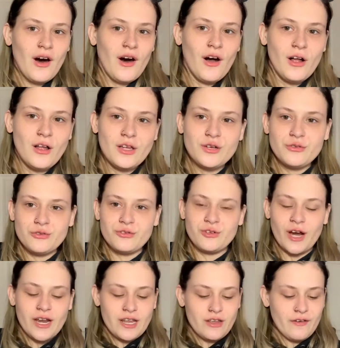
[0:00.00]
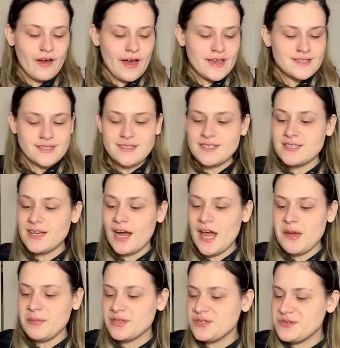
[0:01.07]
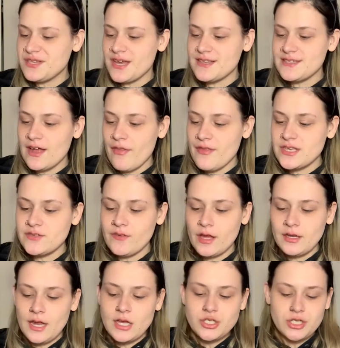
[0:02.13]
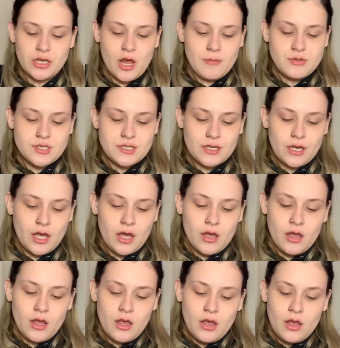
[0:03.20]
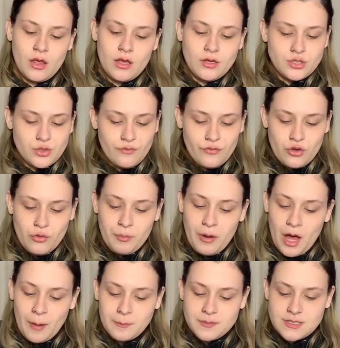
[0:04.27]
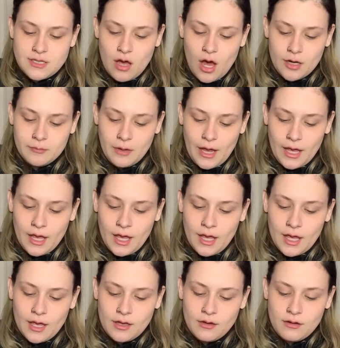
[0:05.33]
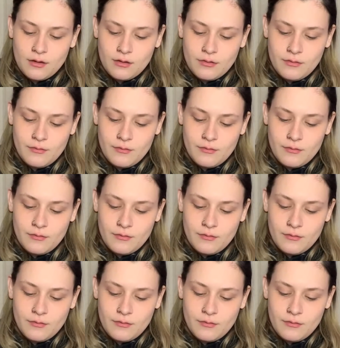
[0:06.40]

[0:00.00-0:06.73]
Alrighty, you guys, it is time to test out this foundation. I'm just gonna do a few pumps on my hand.